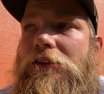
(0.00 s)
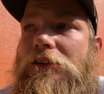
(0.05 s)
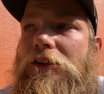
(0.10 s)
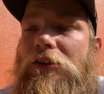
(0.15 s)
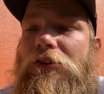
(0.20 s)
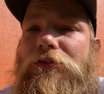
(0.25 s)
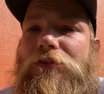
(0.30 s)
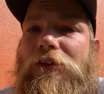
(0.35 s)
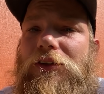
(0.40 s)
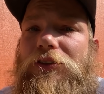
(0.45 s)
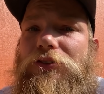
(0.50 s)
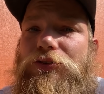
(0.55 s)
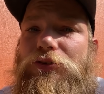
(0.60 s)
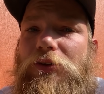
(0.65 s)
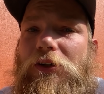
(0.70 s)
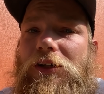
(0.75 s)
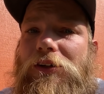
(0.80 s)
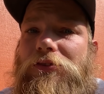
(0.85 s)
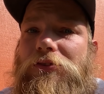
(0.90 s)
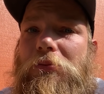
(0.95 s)
hopefully
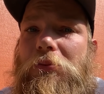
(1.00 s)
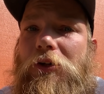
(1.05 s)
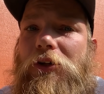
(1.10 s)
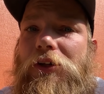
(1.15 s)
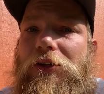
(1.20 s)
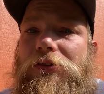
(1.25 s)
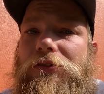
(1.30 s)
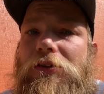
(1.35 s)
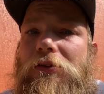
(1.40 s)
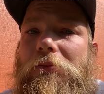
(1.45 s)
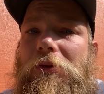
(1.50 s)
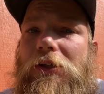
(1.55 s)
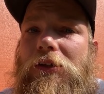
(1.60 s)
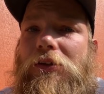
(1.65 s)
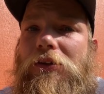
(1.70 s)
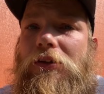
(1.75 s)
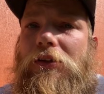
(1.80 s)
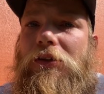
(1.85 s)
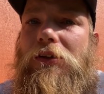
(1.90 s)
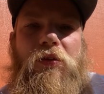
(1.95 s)
she'll have some grace on me.
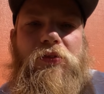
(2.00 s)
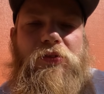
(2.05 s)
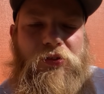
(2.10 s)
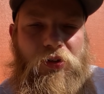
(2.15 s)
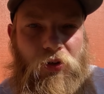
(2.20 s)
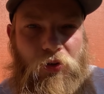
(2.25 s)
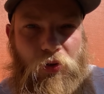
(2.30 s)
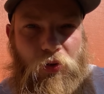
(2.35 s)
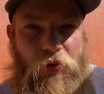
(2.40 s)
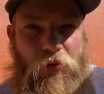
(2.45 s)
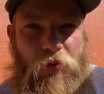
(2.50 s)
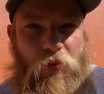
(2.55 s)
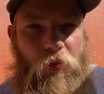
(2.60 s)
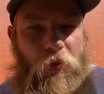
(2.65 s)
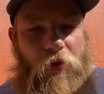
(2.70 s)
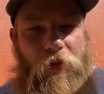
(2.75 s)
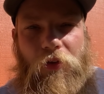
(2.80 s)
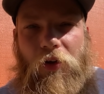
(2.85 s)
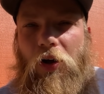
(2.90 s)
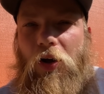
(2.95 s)
So,
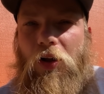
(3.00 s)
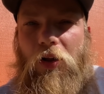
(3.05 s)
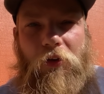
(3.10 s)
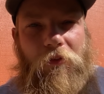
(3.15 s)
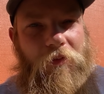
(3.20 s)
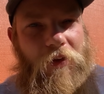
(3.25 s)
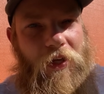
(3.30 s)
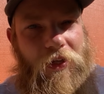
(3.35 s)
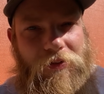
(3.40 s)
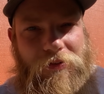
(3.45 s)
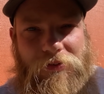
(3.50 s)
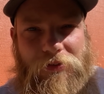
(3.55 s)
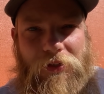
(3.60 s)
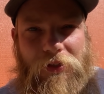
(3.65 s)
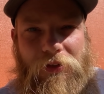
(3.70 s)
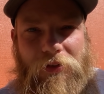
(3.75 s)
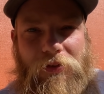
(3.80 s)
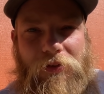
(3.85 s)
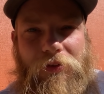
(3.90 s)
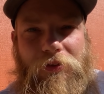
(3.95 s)
with all of that
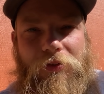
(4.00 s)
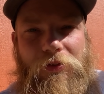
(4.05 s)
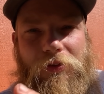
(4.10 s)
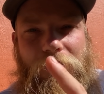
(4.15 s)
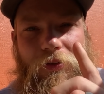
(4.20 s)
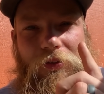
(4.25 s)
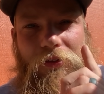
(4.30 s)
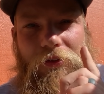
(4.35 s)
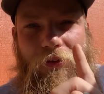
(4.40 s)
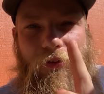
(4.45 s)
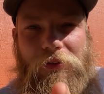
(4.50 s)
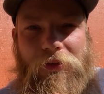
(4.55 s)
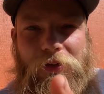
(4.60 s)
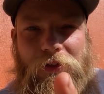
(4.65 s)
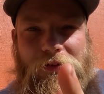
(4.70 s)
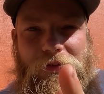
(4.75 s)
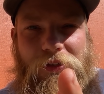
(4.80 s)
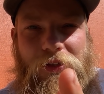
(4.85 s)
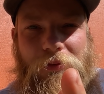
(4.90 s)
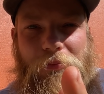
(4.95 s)
said,
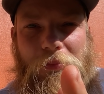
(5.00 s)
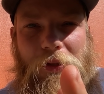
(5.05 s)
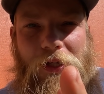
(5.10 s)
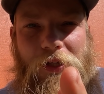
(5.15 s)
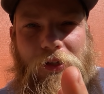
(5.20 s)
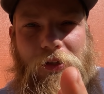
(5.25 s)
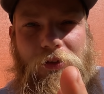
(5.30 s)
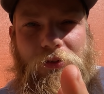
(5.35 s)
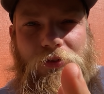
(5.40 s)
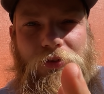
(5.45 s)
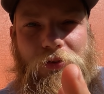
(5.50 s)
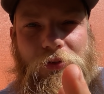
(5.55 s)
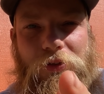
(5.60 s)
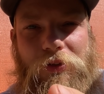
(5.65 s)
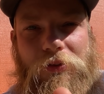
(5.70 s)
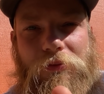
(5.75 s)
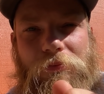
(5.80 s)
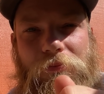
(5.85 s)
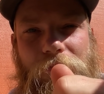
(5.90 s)
let's get back into it.